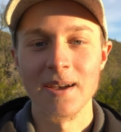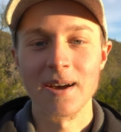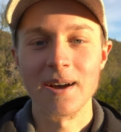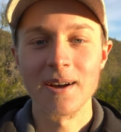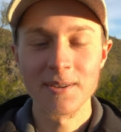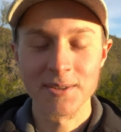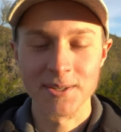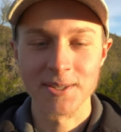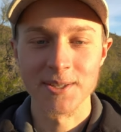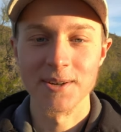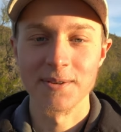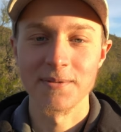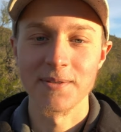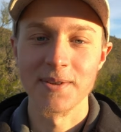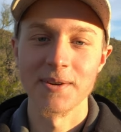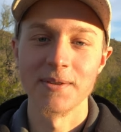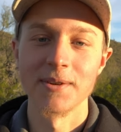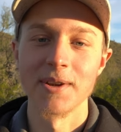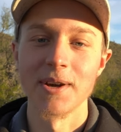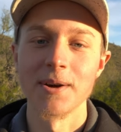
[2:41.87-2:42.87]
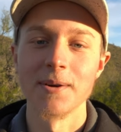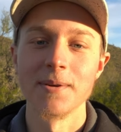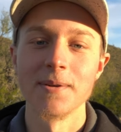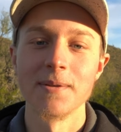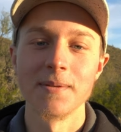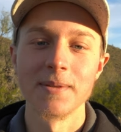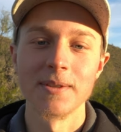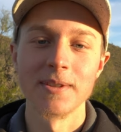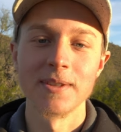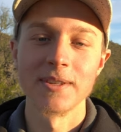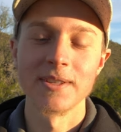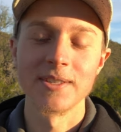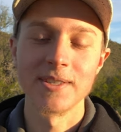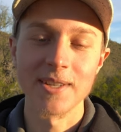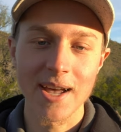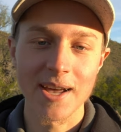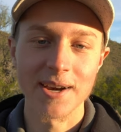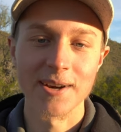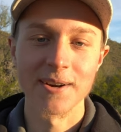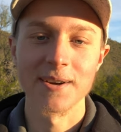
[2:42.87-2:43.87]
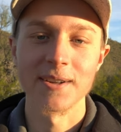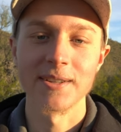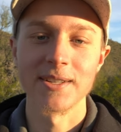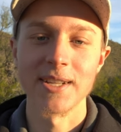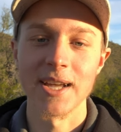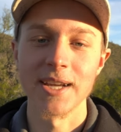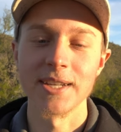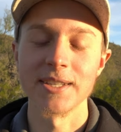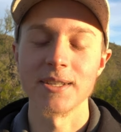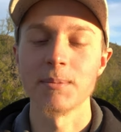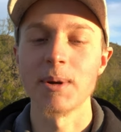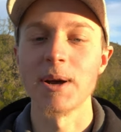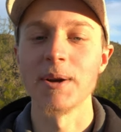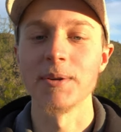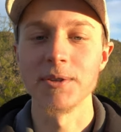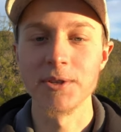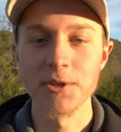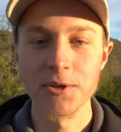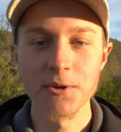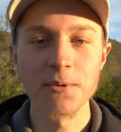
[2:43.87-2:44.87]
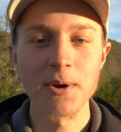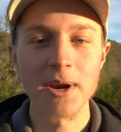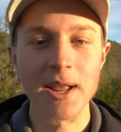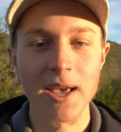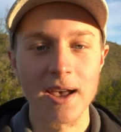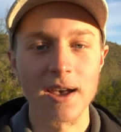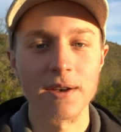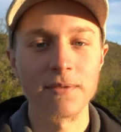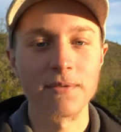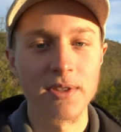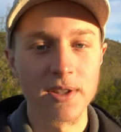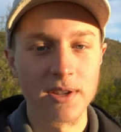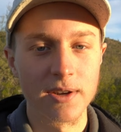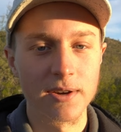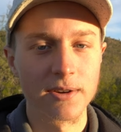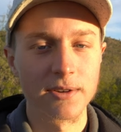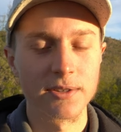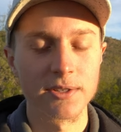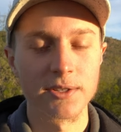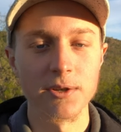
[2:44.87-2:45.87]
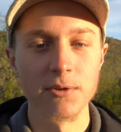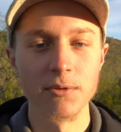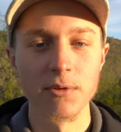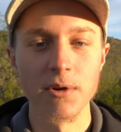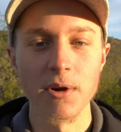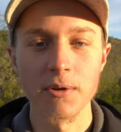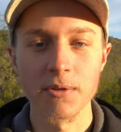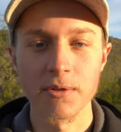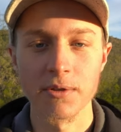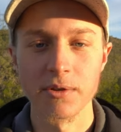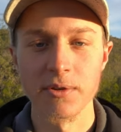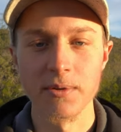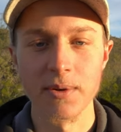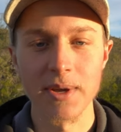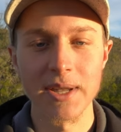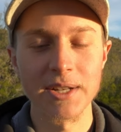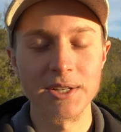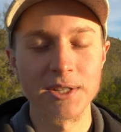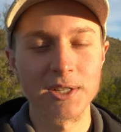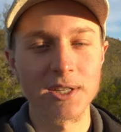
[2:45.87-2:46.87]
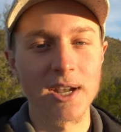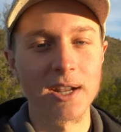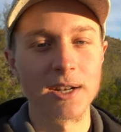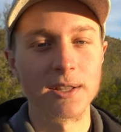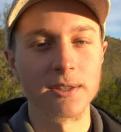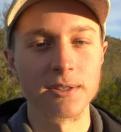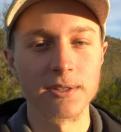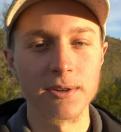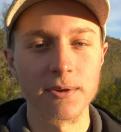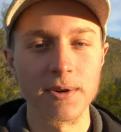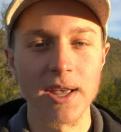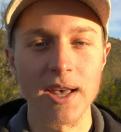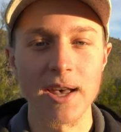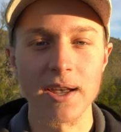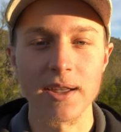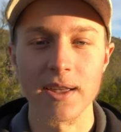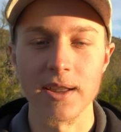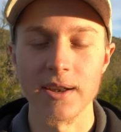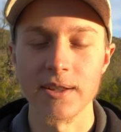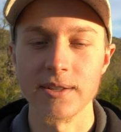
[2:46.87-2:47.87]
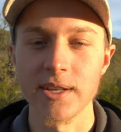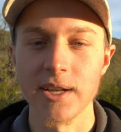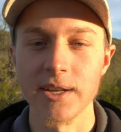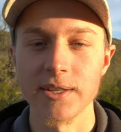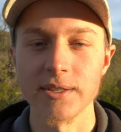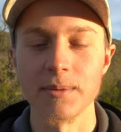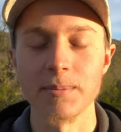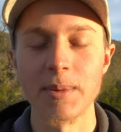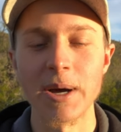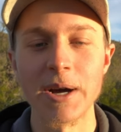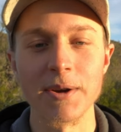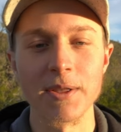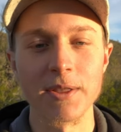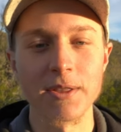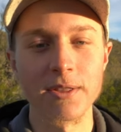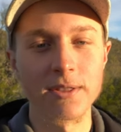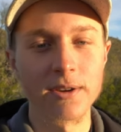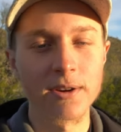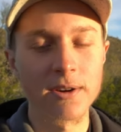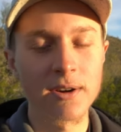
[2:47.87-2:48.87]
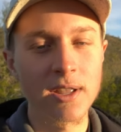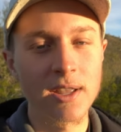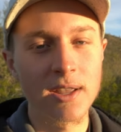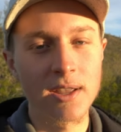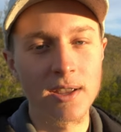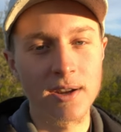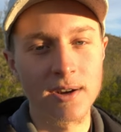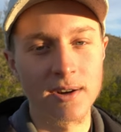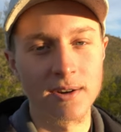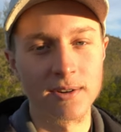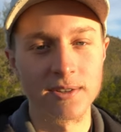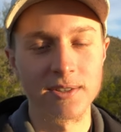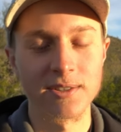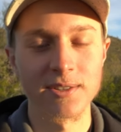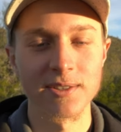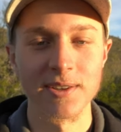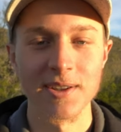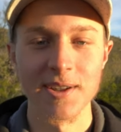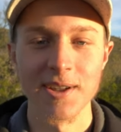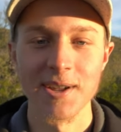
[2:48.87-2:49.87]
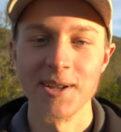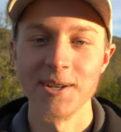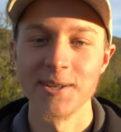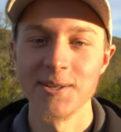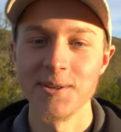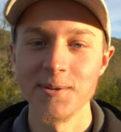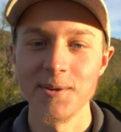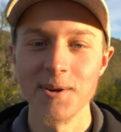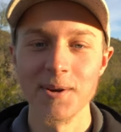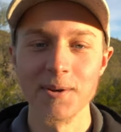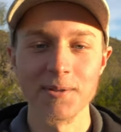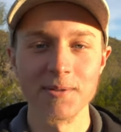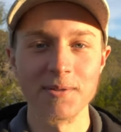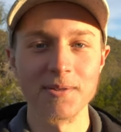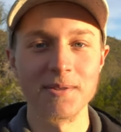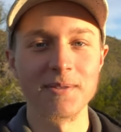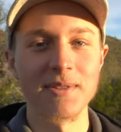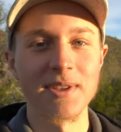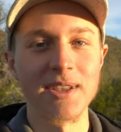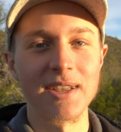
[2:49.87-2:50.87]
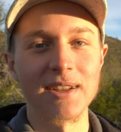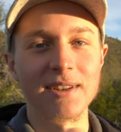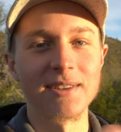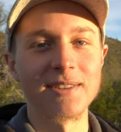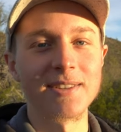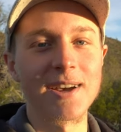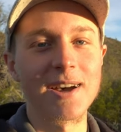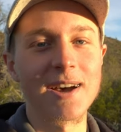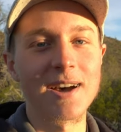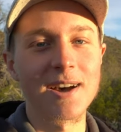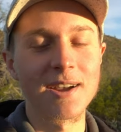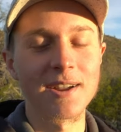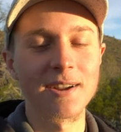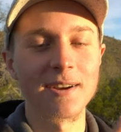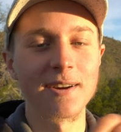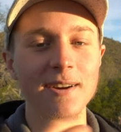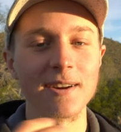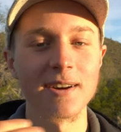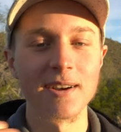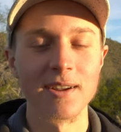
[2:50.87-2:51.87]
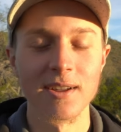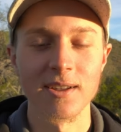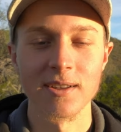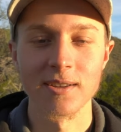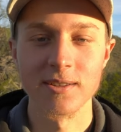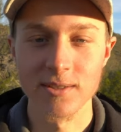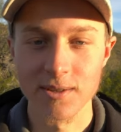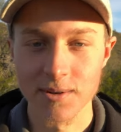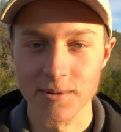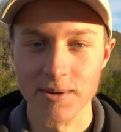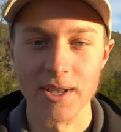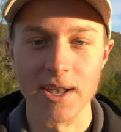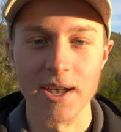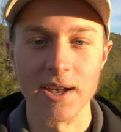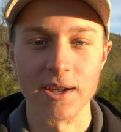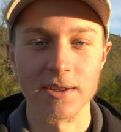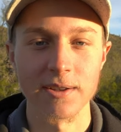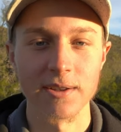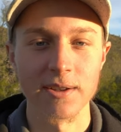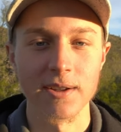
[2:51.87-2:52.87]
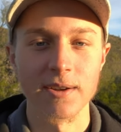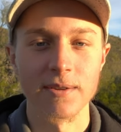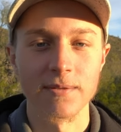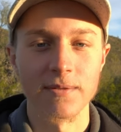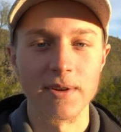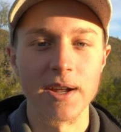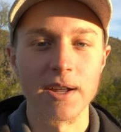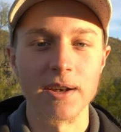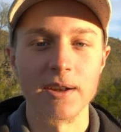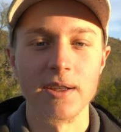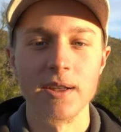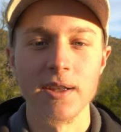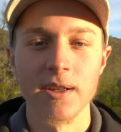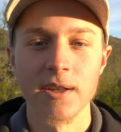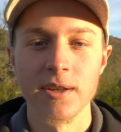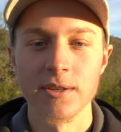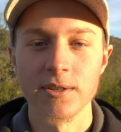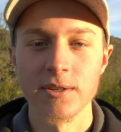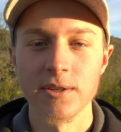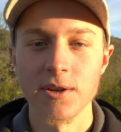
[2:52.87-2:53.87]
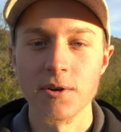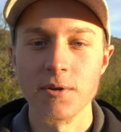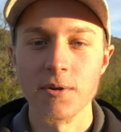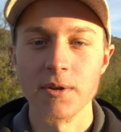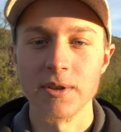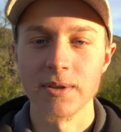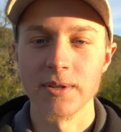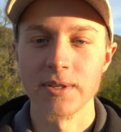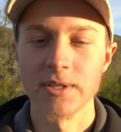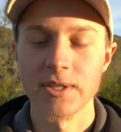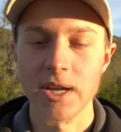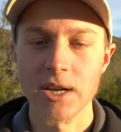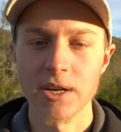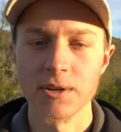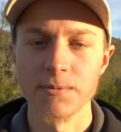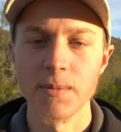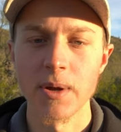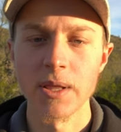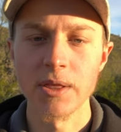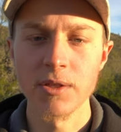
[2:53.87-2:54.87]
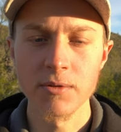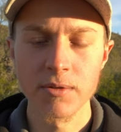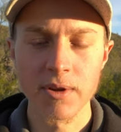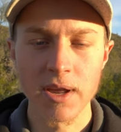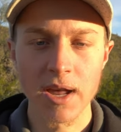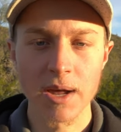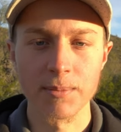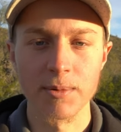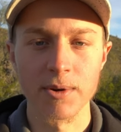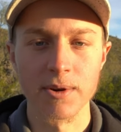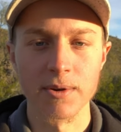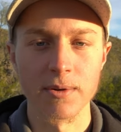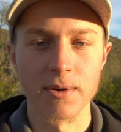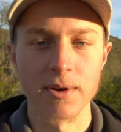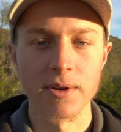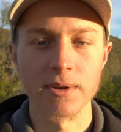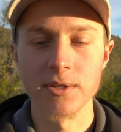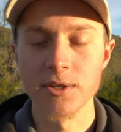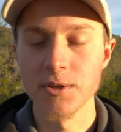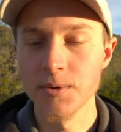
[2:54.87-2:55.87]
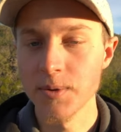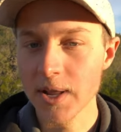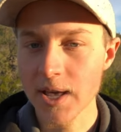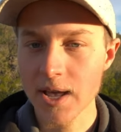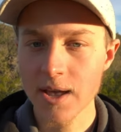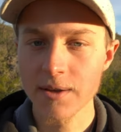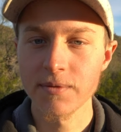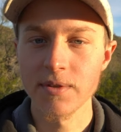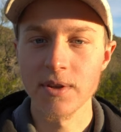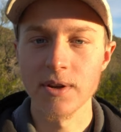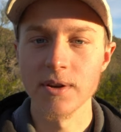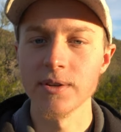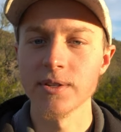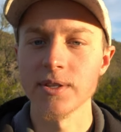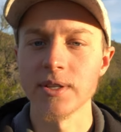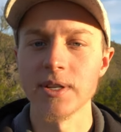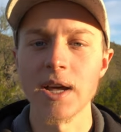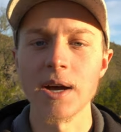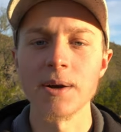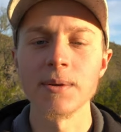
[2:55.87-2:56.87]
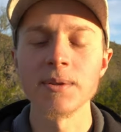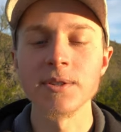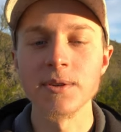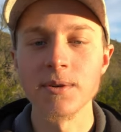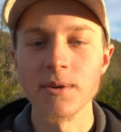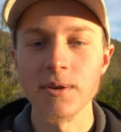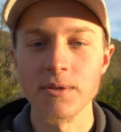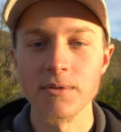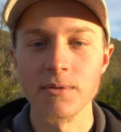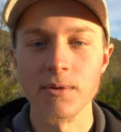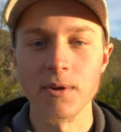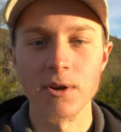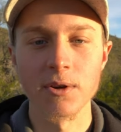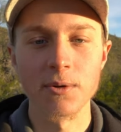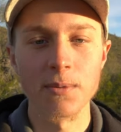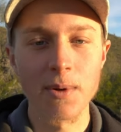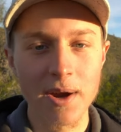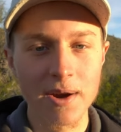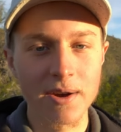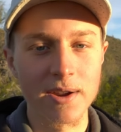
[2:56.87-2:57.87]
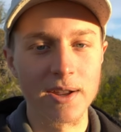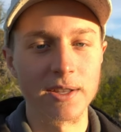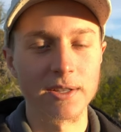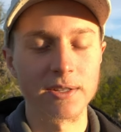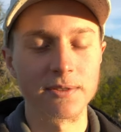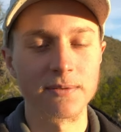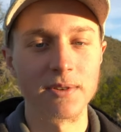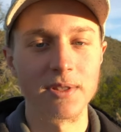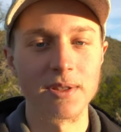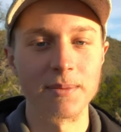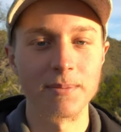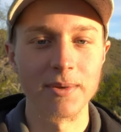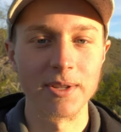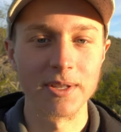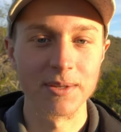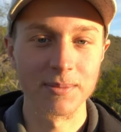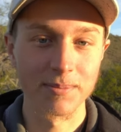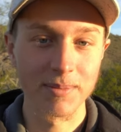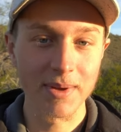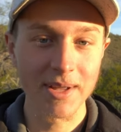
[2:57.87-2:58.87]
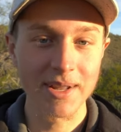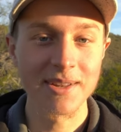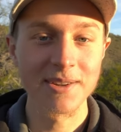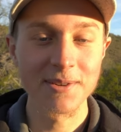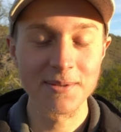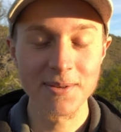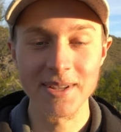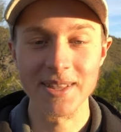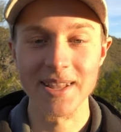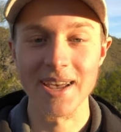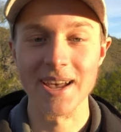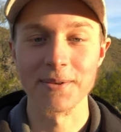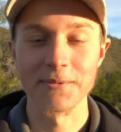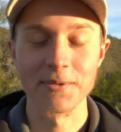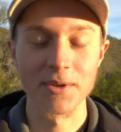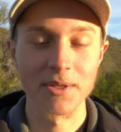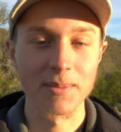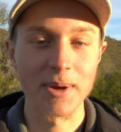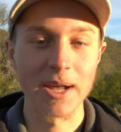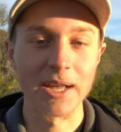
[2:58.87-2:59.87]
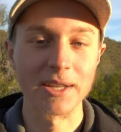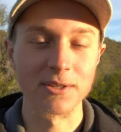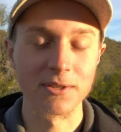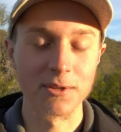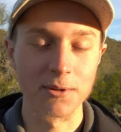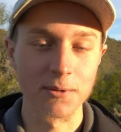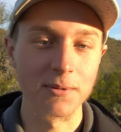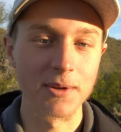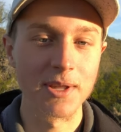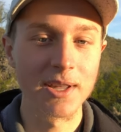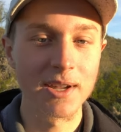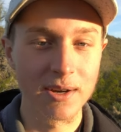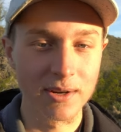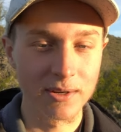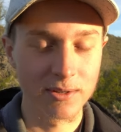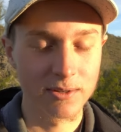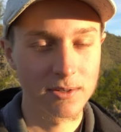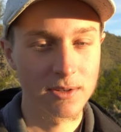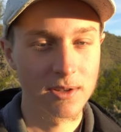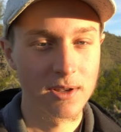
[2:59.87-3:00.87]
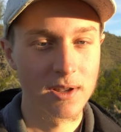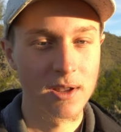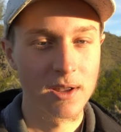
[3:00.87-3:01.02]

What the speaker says: also, if you don't know, Saturn takes about 2.5 years to go through each sign of the zodiac, and it takes about 30 years to go through the entire zodiac. Right? So Saturn went through Capricorn 2.5 years, and now it's going through Aquarius. It's been doing that for the past 2 years.